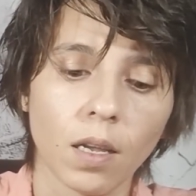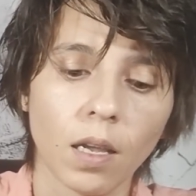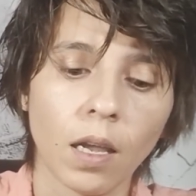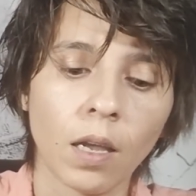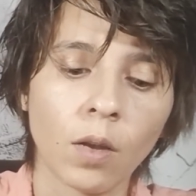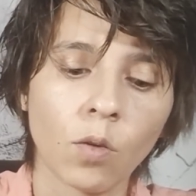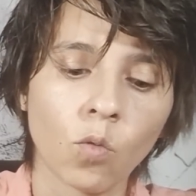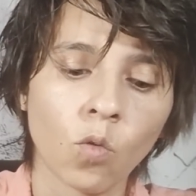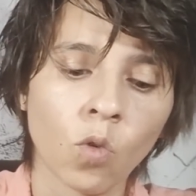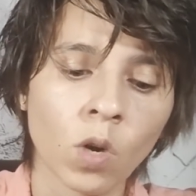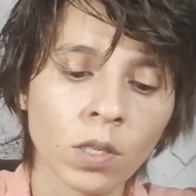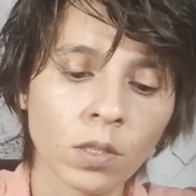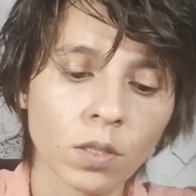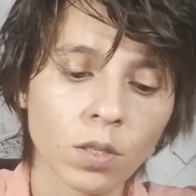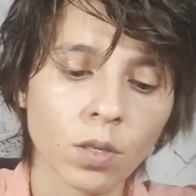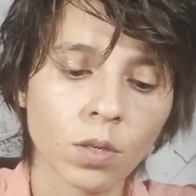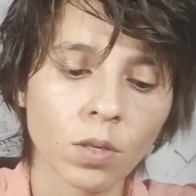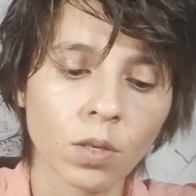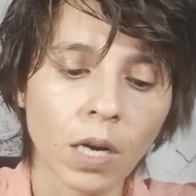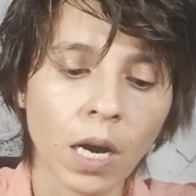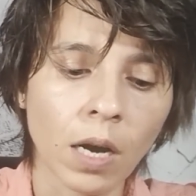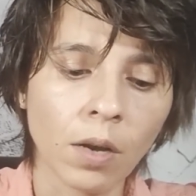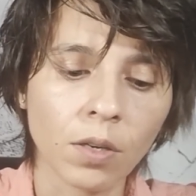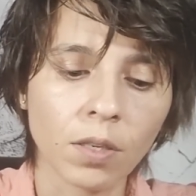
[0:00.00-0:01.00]
And once
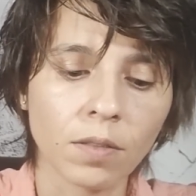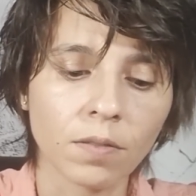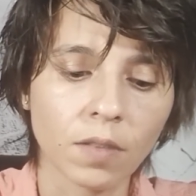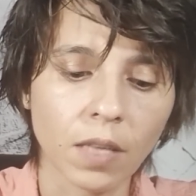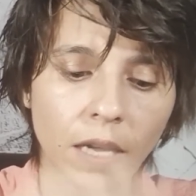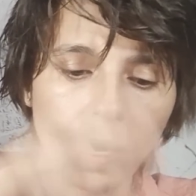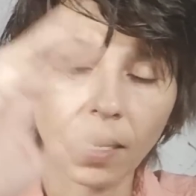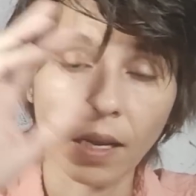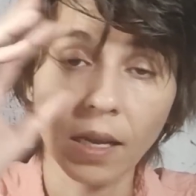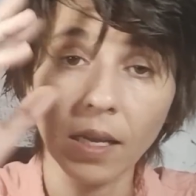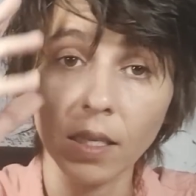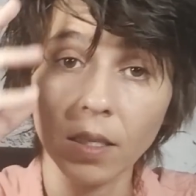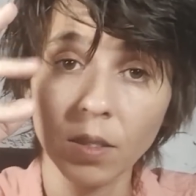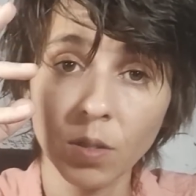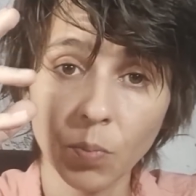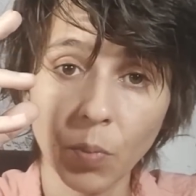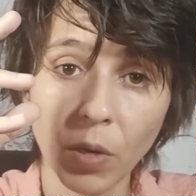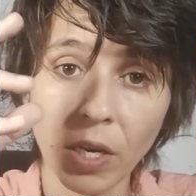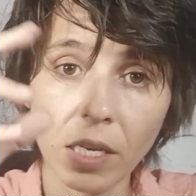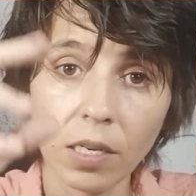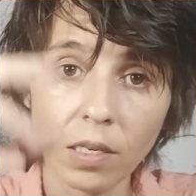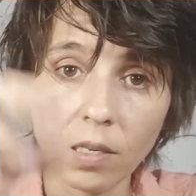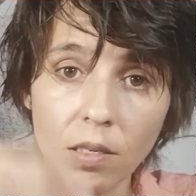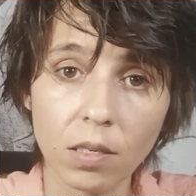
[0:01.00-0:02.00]
you're out of that
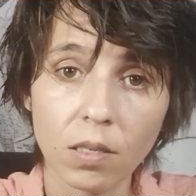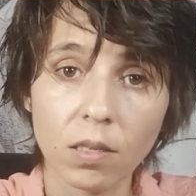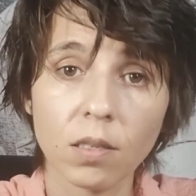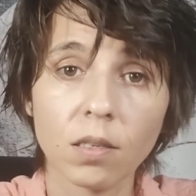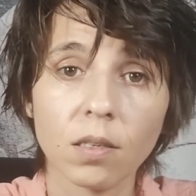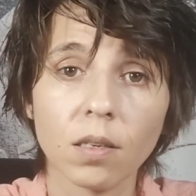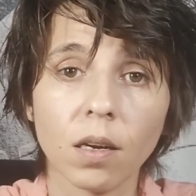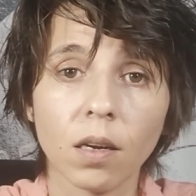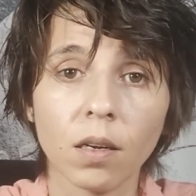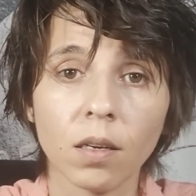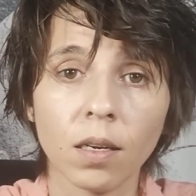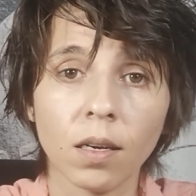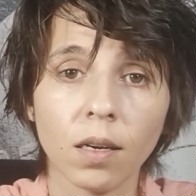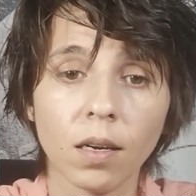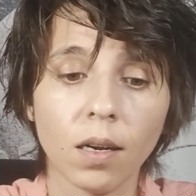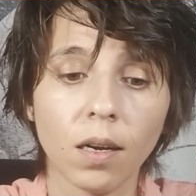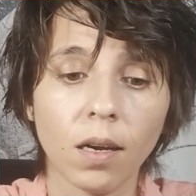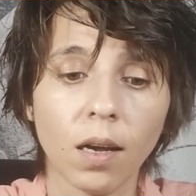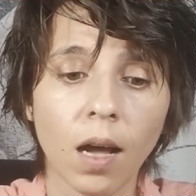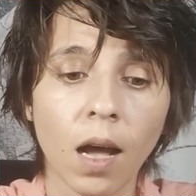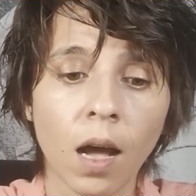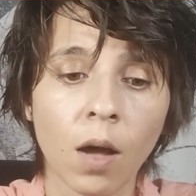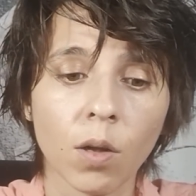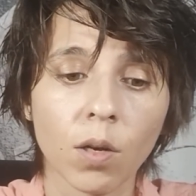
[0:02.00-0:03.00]
headspace, uh,
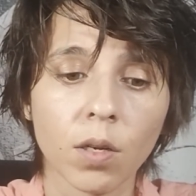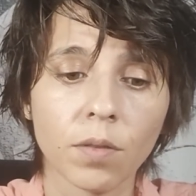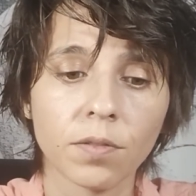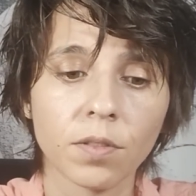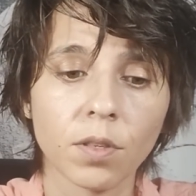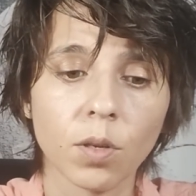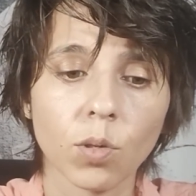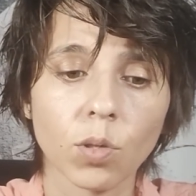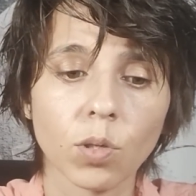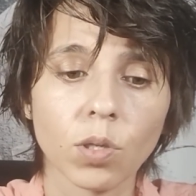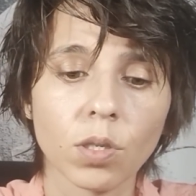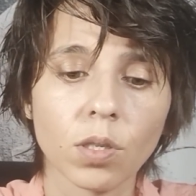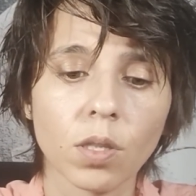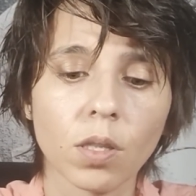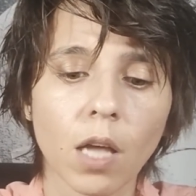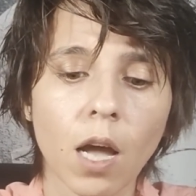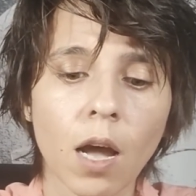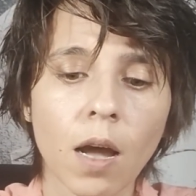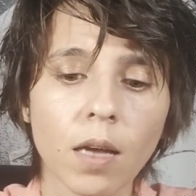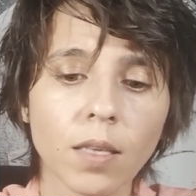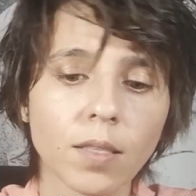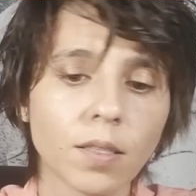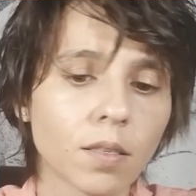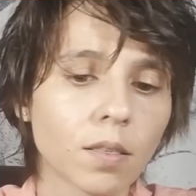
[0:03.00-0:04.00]
out of those
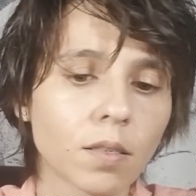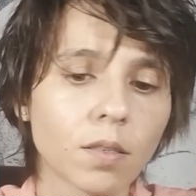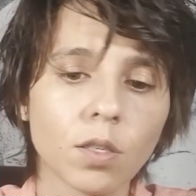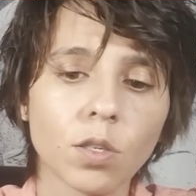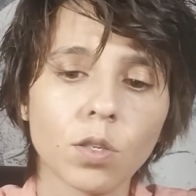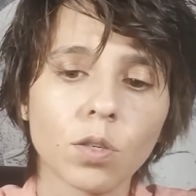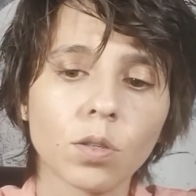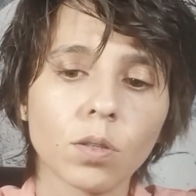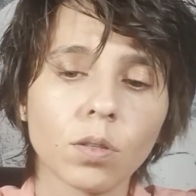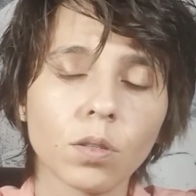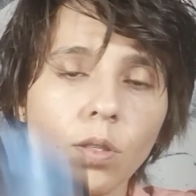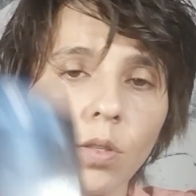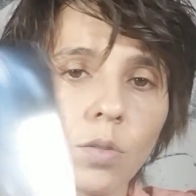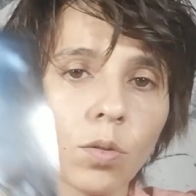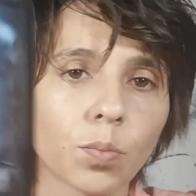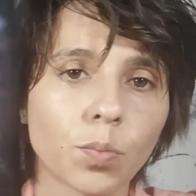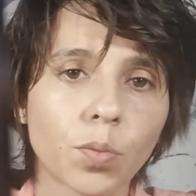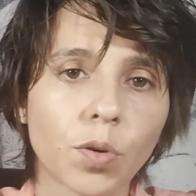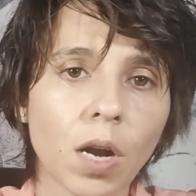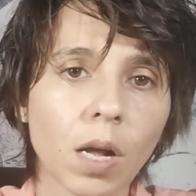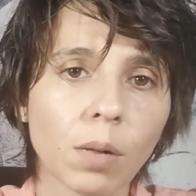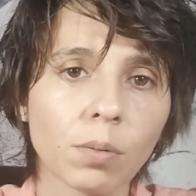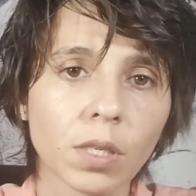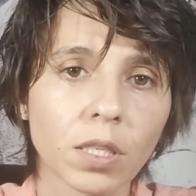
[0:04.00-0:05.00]
thoughts, you'll, you'll
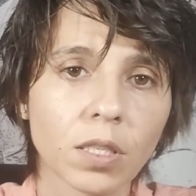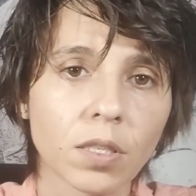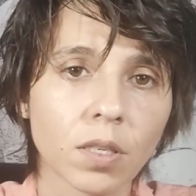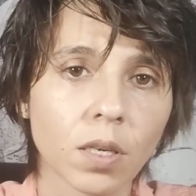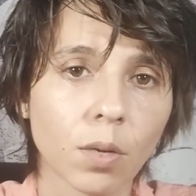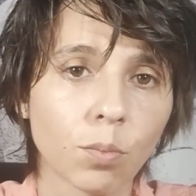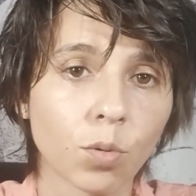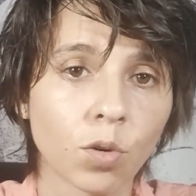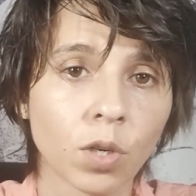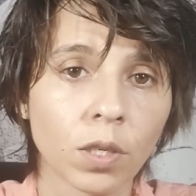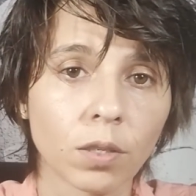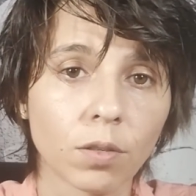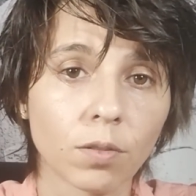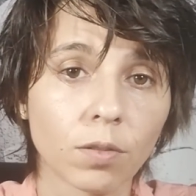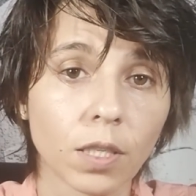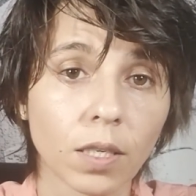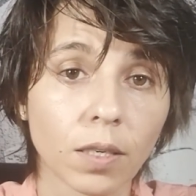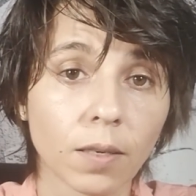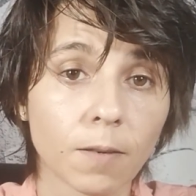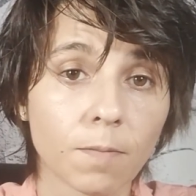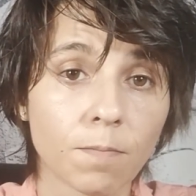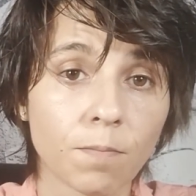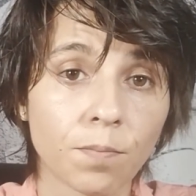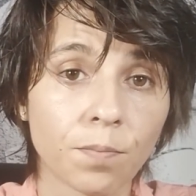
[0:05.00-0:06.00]
probably stop wondering,
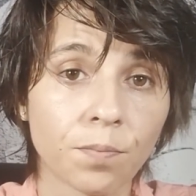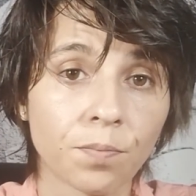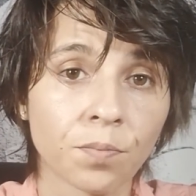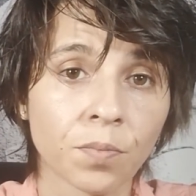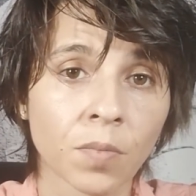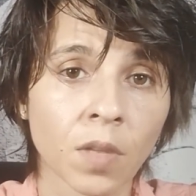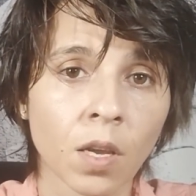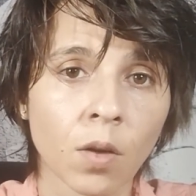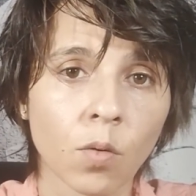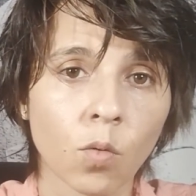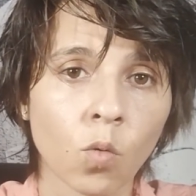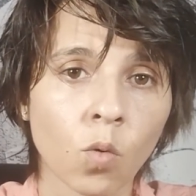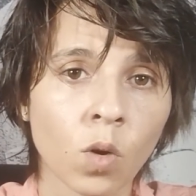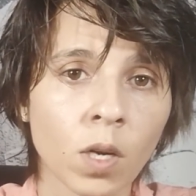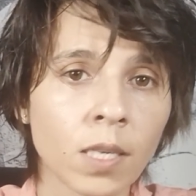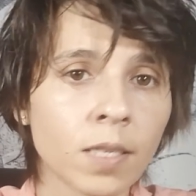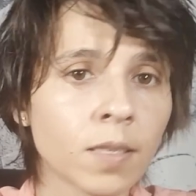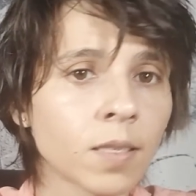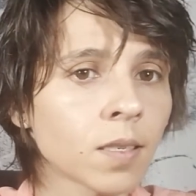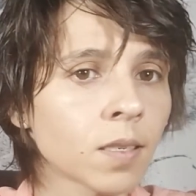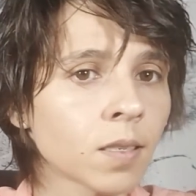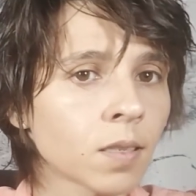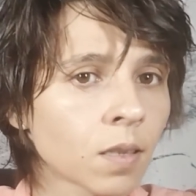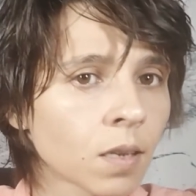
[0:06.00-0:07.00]
what
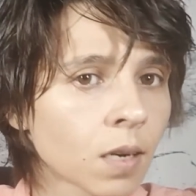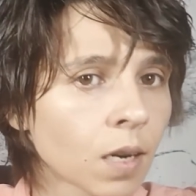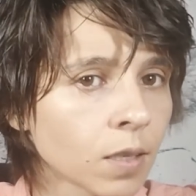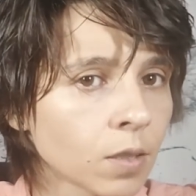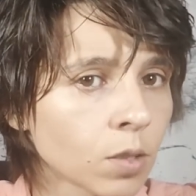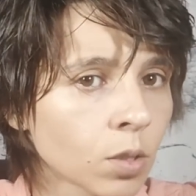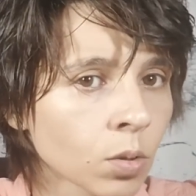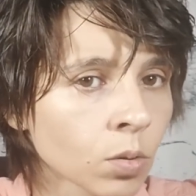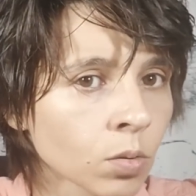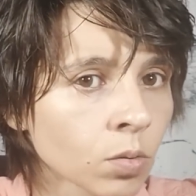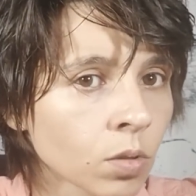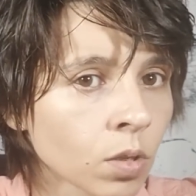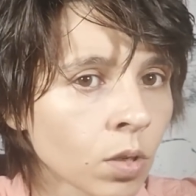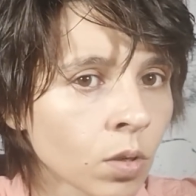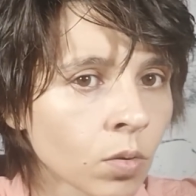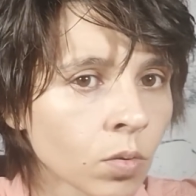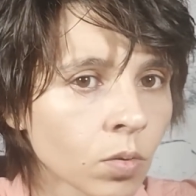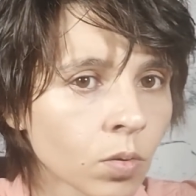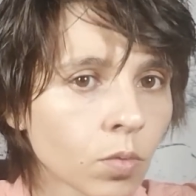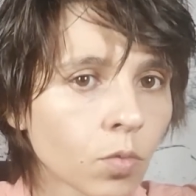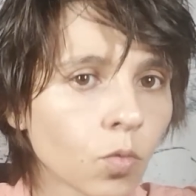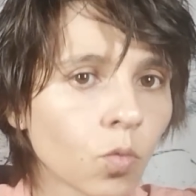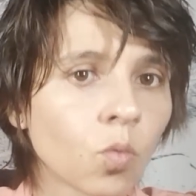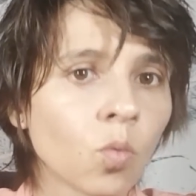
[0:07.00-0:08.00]
is it that I don't know?
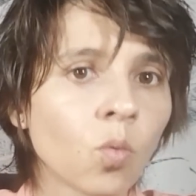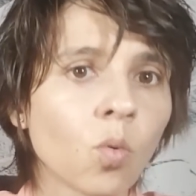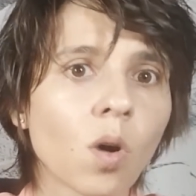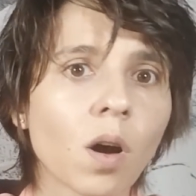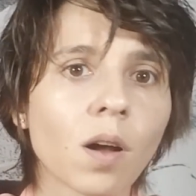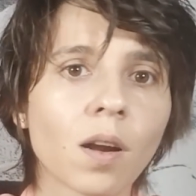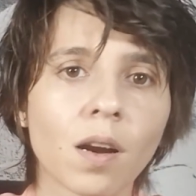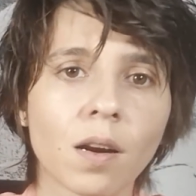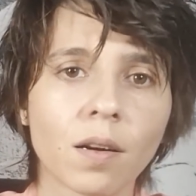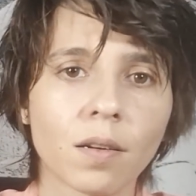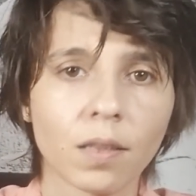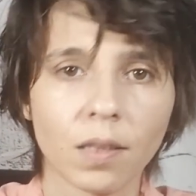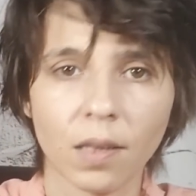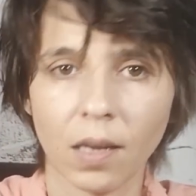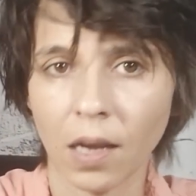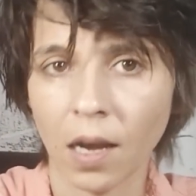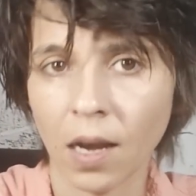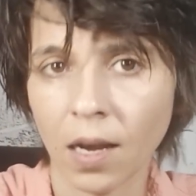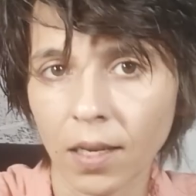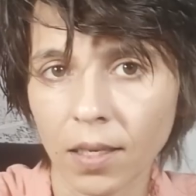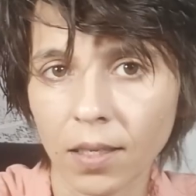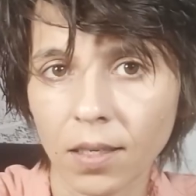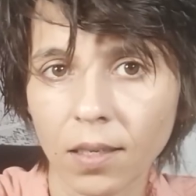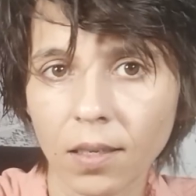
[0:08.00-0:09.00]
what are they
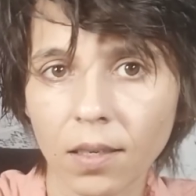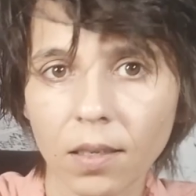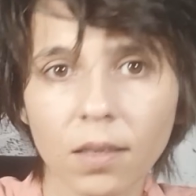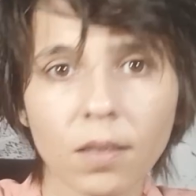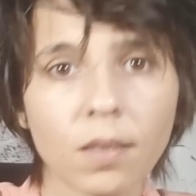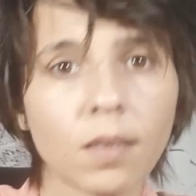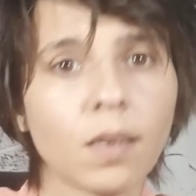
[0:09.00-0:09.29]
hiding?